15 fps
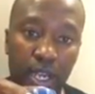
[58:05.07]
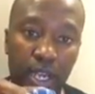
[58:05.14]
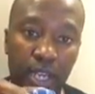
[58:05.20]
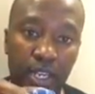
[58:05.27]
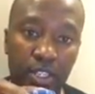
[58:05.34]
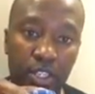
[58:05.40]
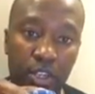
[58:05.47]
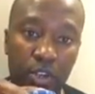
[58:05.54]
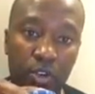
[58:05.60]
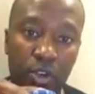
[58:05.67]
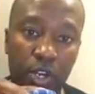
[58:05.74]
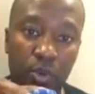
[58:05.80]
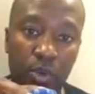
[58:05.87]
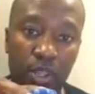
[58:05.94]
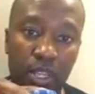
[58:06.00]
And it's
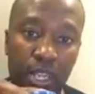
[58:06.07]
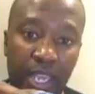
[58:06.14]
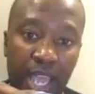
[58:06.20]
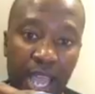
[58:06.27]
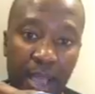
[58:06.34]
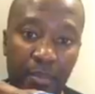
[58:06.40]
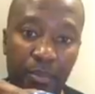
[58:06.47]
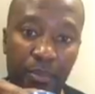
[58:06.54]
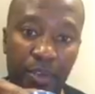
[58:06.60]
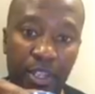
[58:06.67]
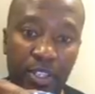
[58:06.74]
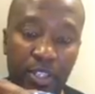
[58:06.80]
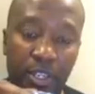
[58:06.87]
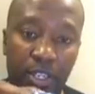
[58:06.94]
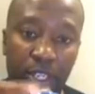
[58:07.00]
only when the cap
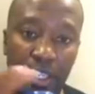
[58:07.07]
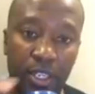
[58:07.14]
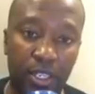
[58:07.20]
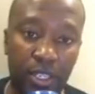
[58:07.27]
fits on it,